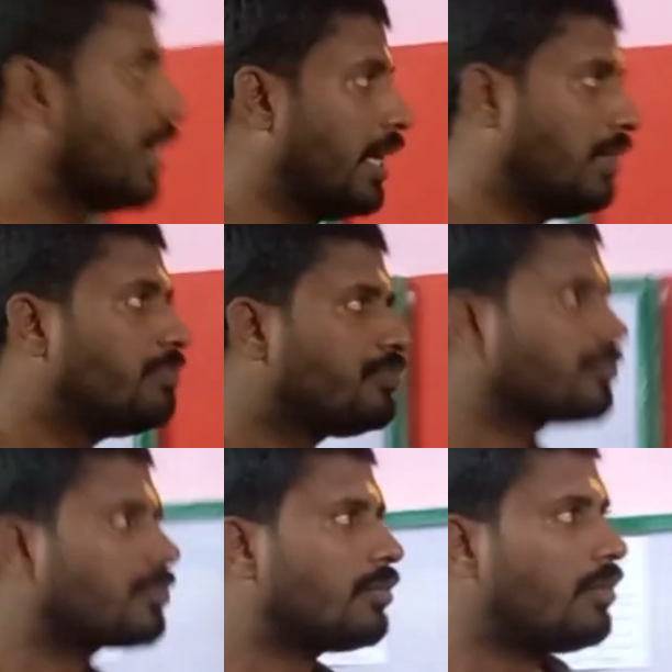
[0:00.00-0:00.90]
second,
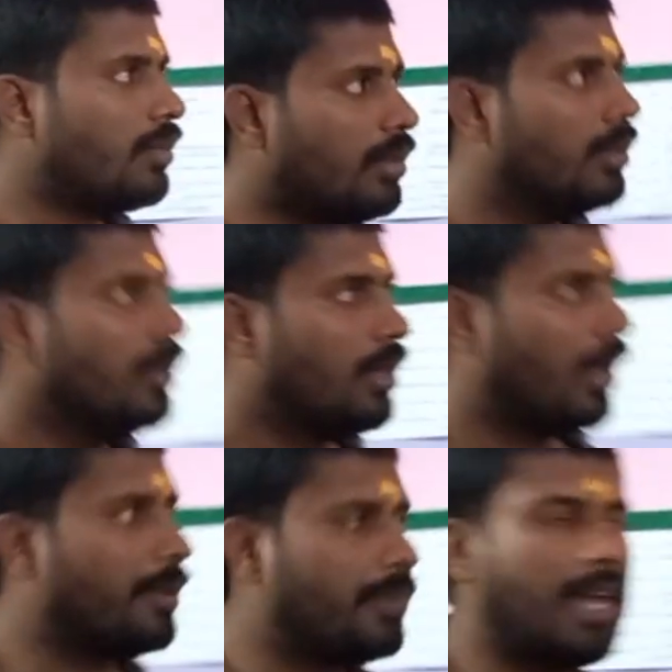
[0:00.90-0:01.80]

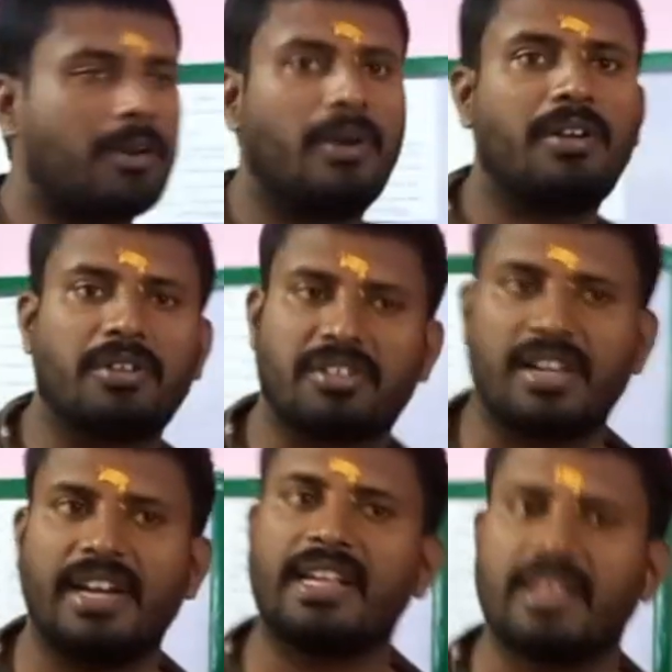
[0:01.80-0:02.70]
and we are going to
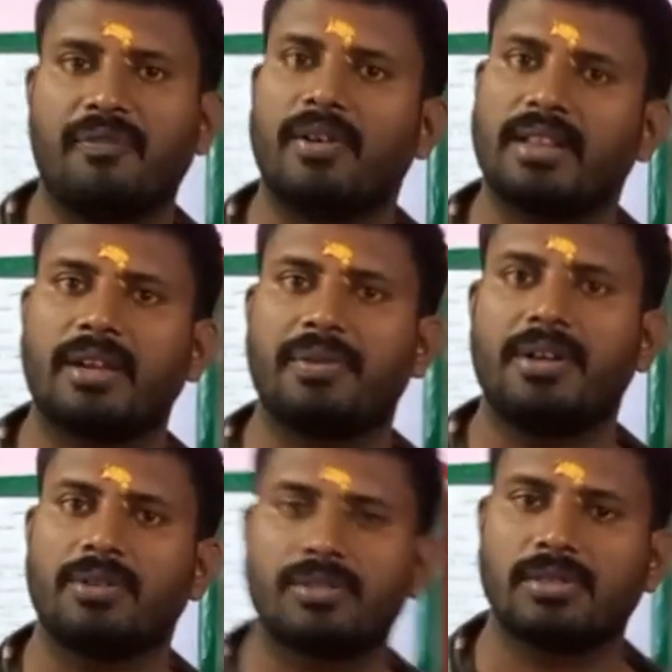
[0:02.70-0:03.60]
study in the further
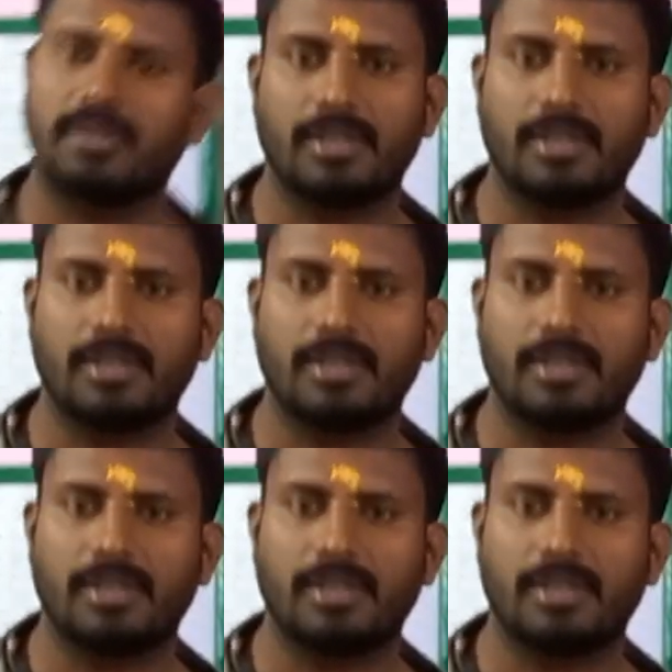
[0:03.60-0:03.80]
videos.